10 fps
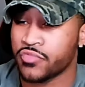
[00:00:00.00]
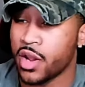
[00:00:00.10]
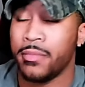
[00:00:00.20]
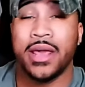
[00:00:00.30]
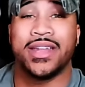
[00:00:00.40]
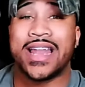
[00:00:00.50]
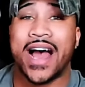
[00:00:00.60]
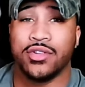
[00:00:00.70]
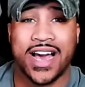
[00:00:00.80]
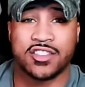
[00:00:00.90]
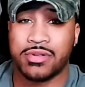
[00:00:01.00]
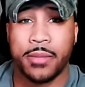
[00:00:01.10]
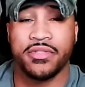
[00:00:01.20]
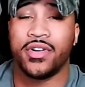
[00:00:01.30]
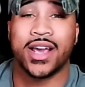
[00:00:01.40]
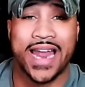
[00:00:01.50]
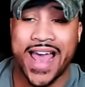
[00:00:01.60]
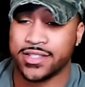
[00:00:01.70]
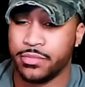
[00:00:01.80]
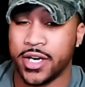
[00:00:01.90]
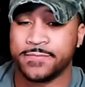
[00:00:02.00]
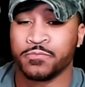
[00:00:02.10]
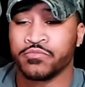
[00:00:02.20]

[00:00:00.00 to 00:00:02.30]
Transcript: Maybe not. You guys are probably fucking ass, but